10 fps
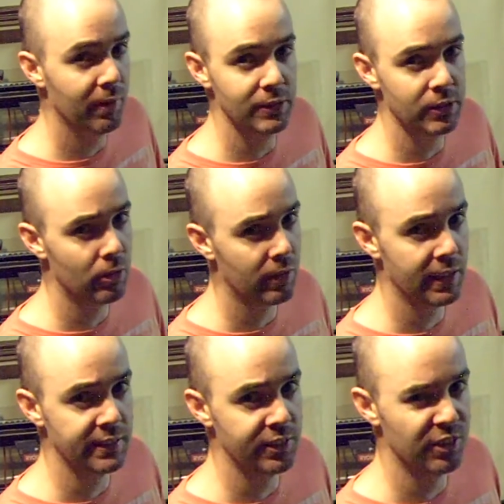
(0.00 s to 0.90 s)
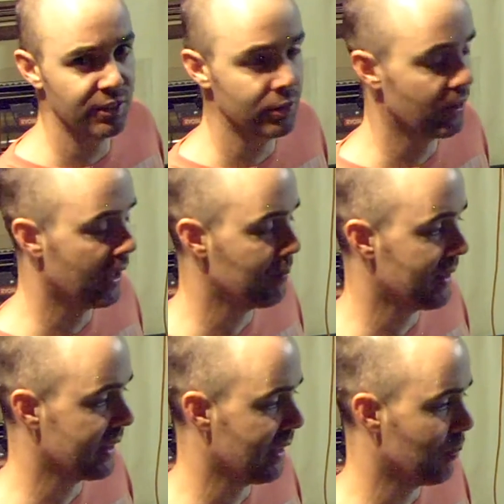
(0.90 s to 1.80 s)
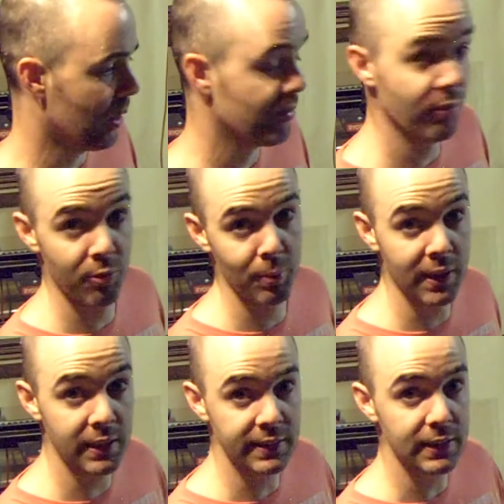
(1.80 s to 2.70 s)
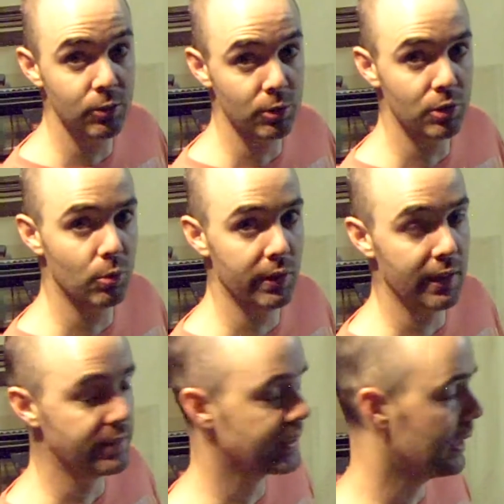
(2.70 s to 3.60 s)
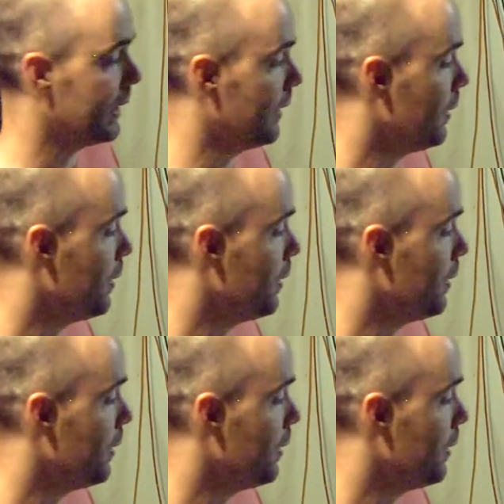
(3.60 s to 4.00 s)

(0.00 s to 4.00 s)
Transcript: was all kinds of dirt and grime that came off of it because these were stored outside.